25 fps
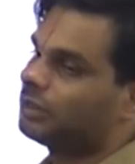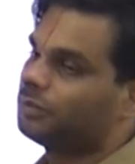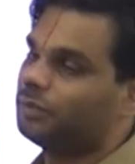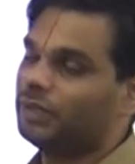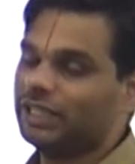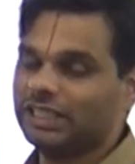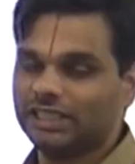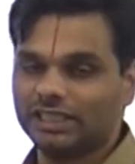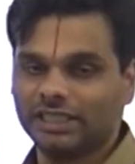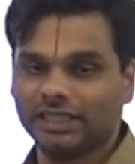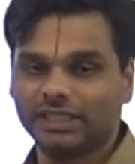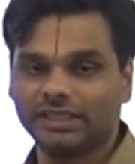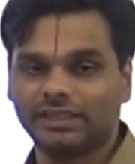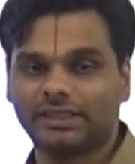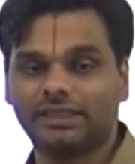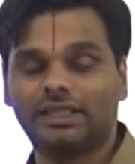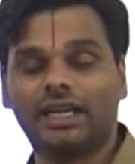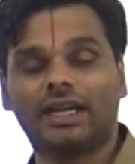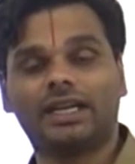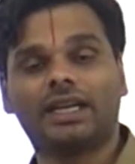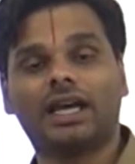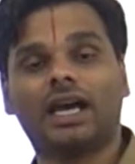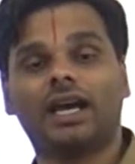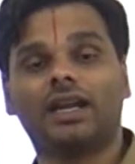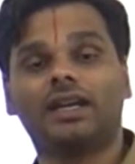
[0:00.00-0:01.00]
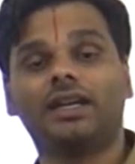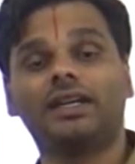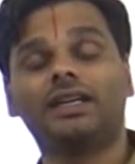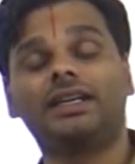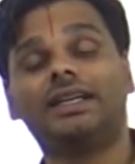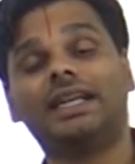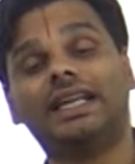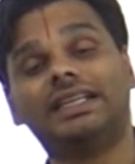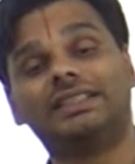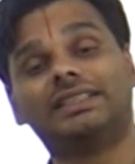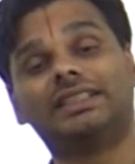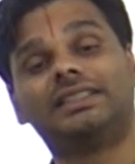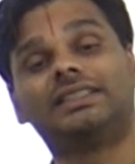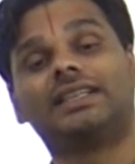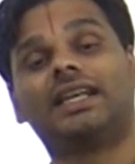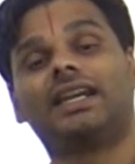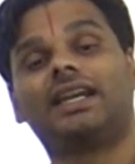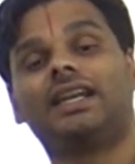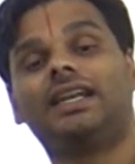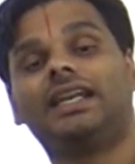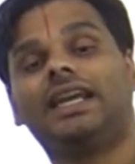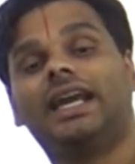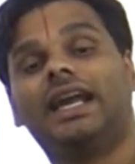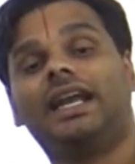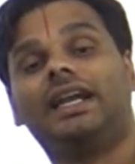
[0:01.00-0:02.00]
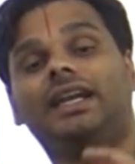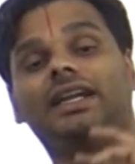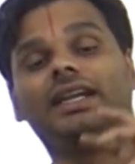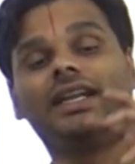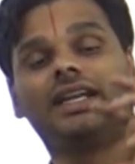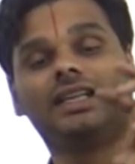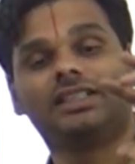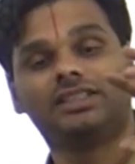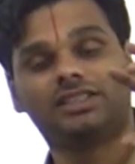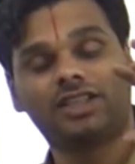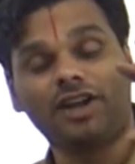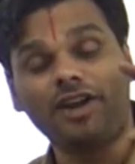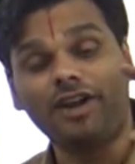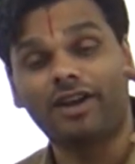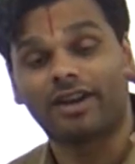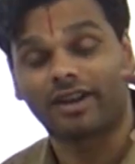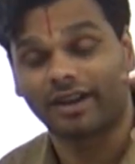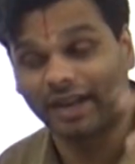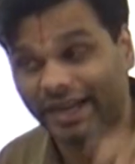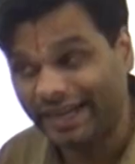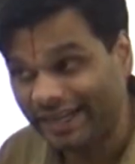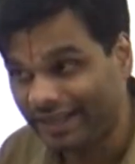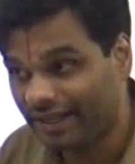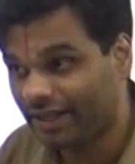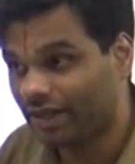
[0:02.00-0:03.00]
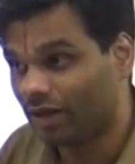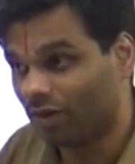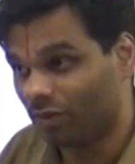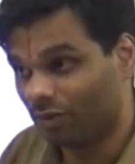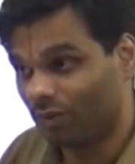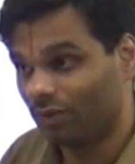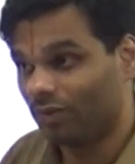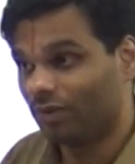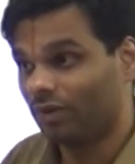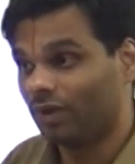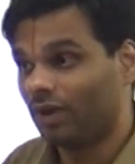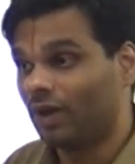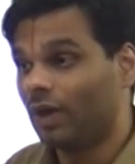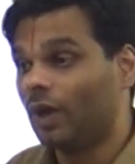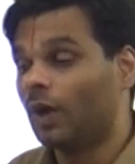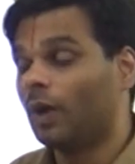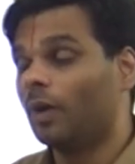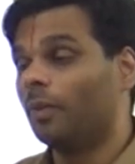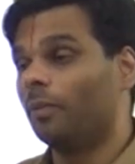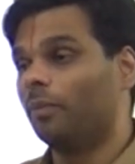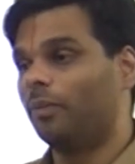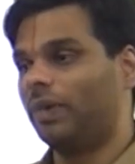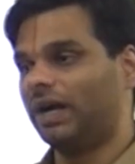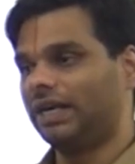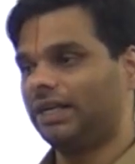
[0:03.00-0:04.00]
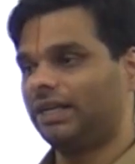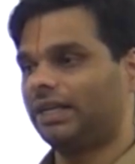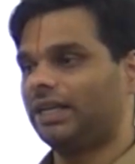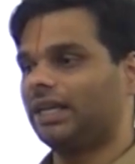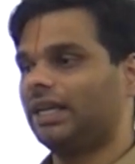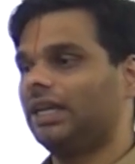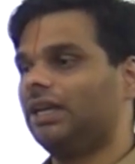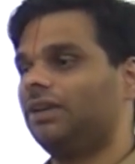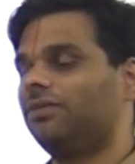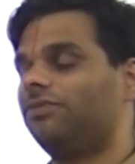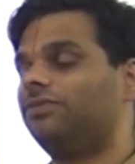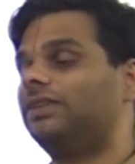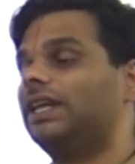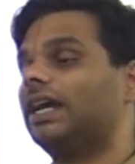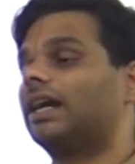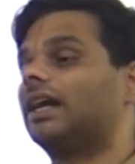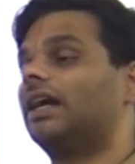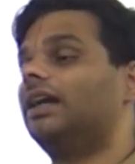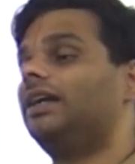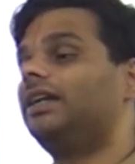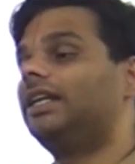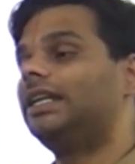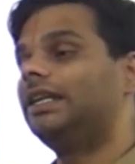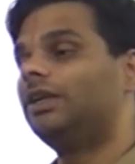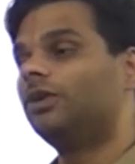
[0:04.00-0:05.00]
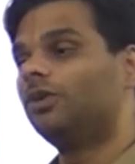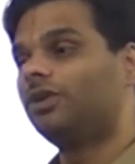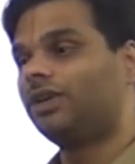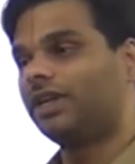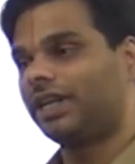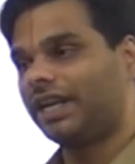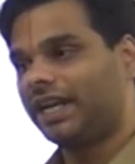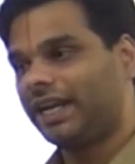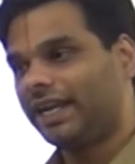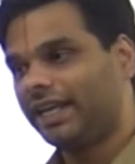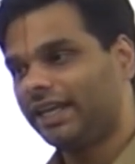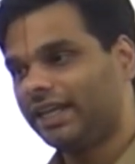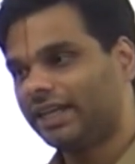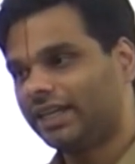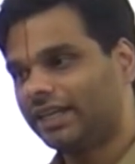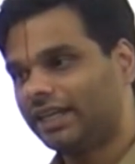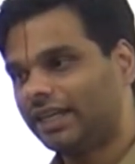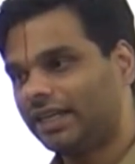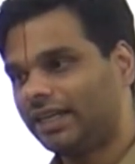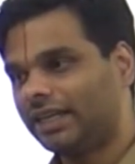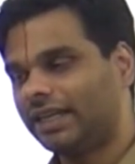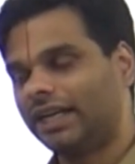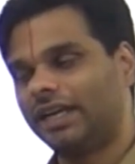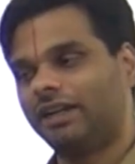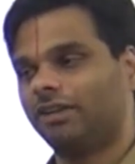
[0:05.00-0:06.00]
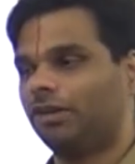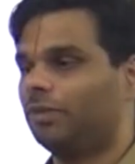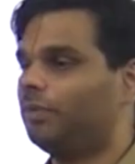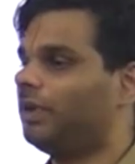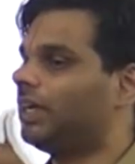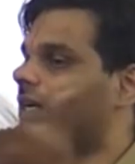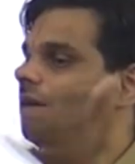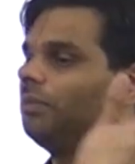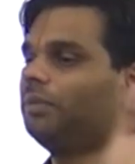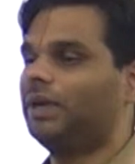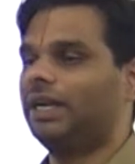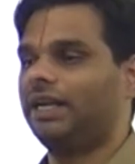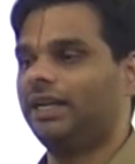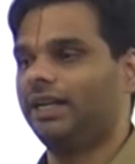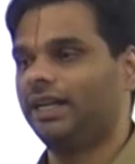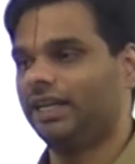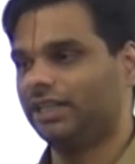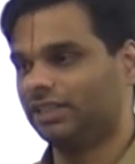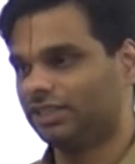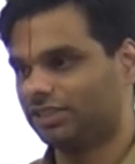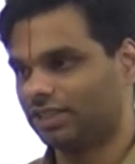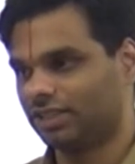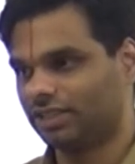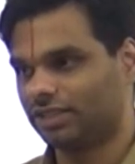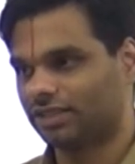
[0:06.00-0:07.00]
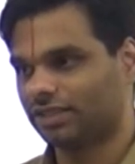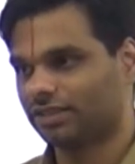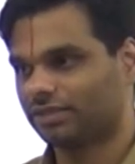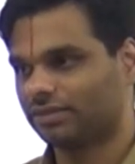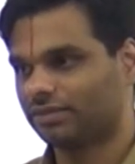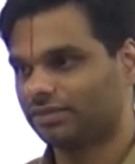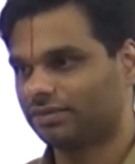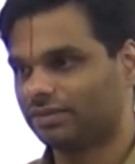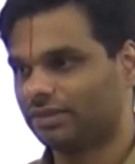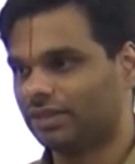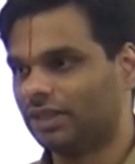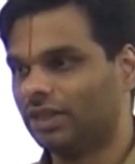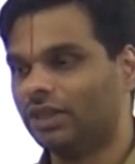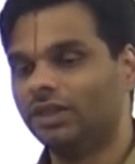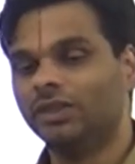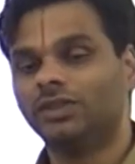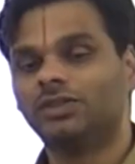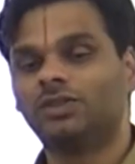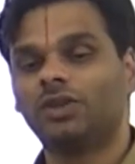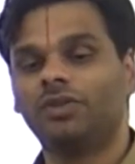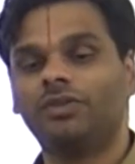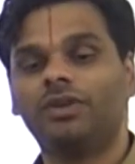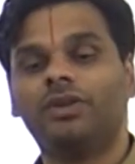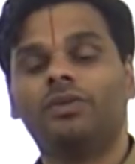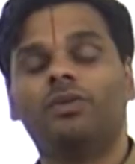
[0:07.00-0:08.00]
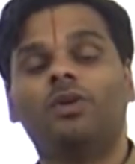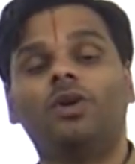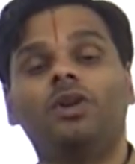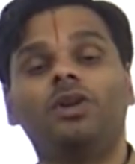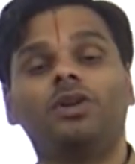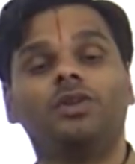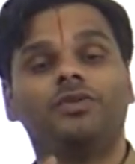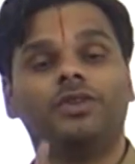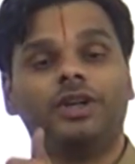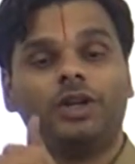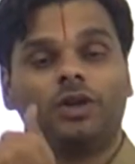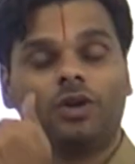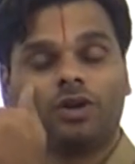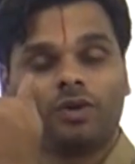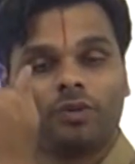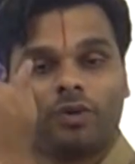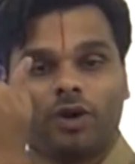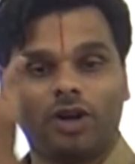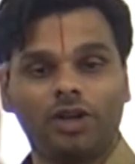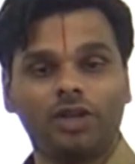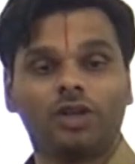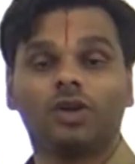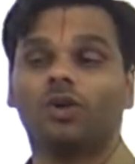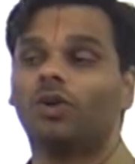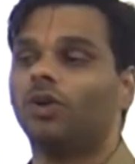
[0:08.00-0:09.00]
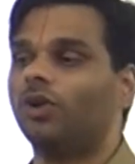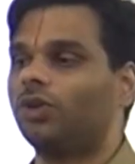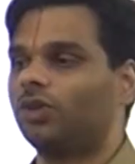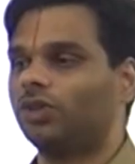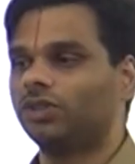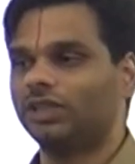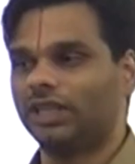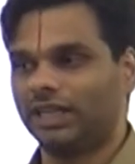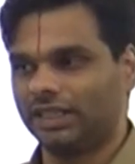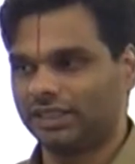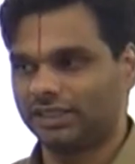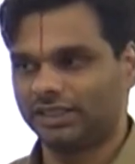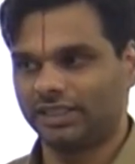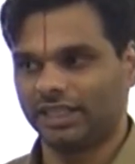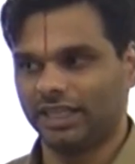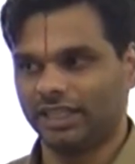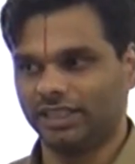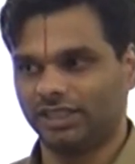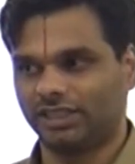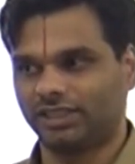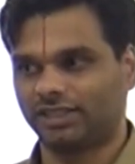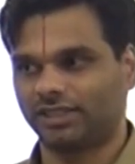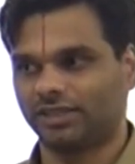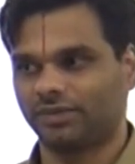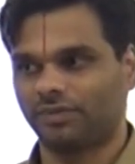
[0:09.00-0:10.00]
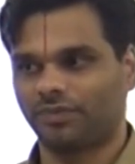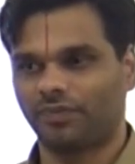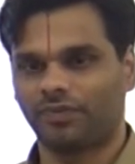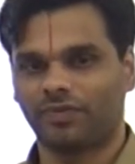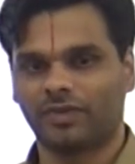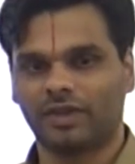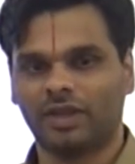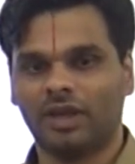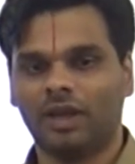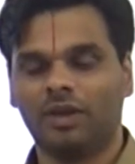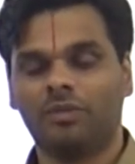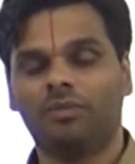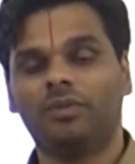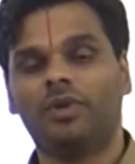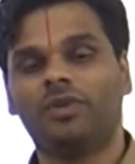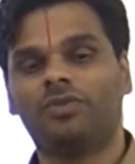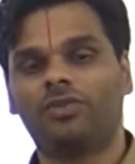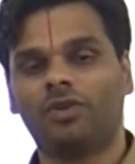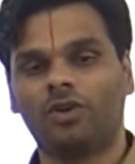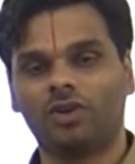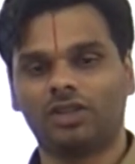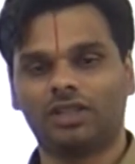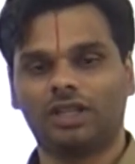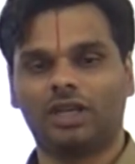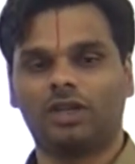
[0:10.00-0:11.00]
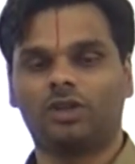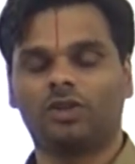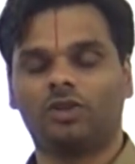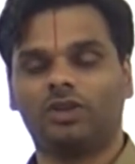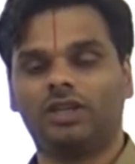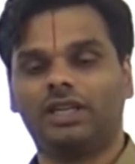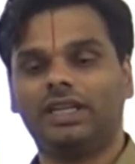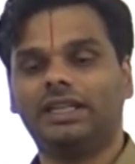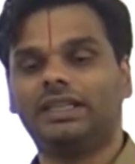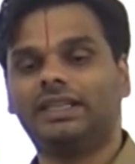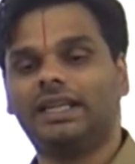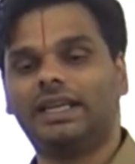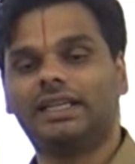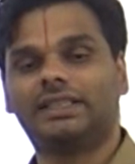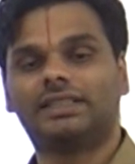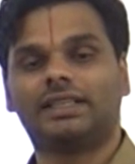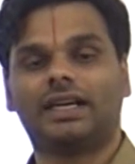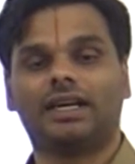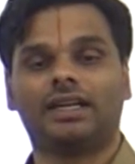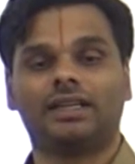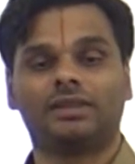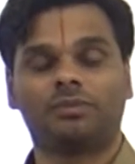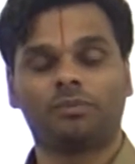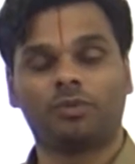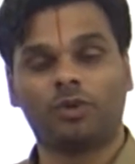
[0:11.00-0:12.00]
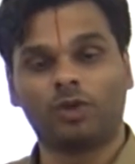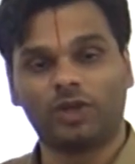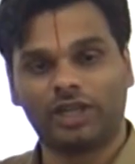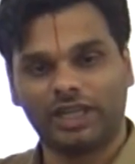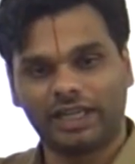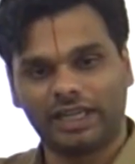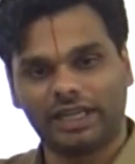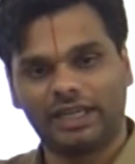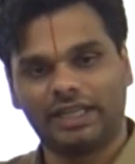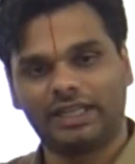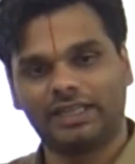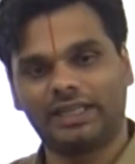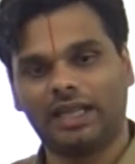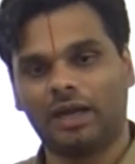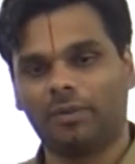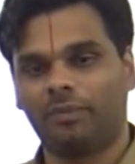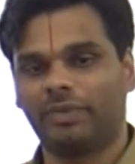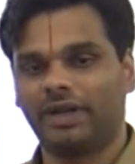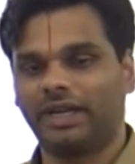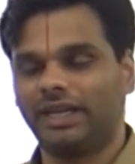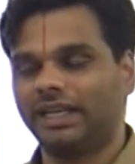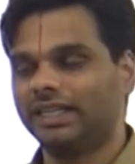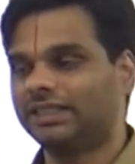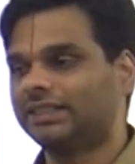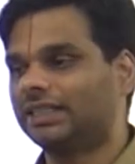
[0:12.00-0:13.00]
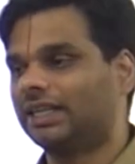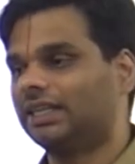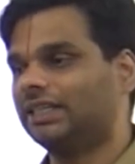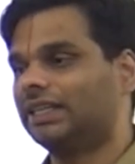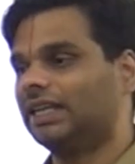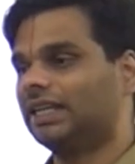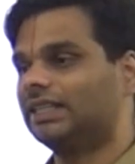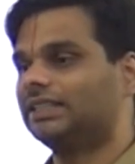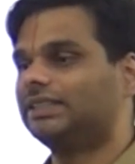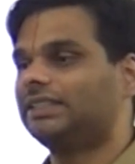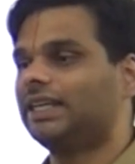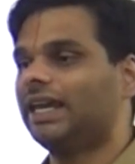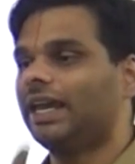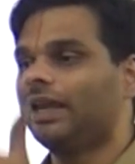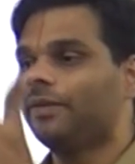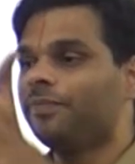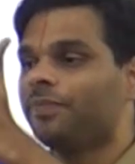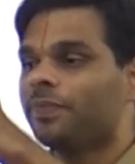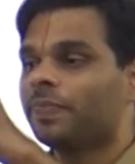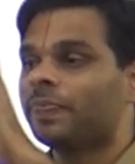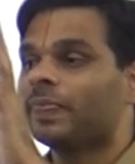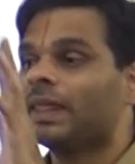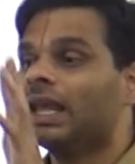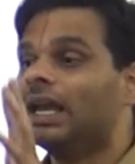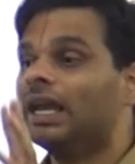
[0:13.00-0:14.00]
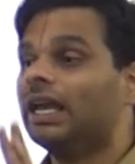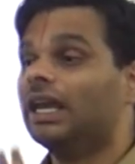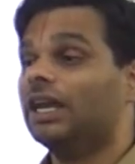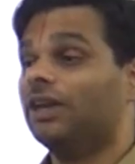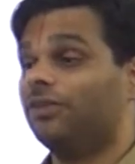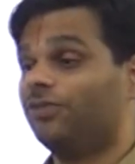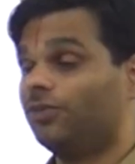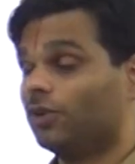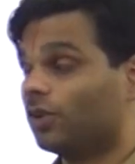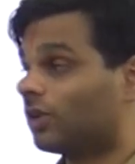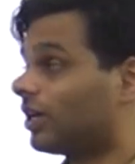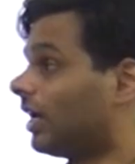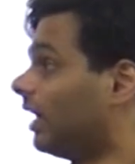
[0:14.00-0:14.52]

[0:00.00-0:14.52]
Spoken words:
species that aren't necessarily endangered right now, but if they continue trading in it, it will become endangered. So we don't want to go to that stage. Before that only they start putting it in the appendix, and they'll say if you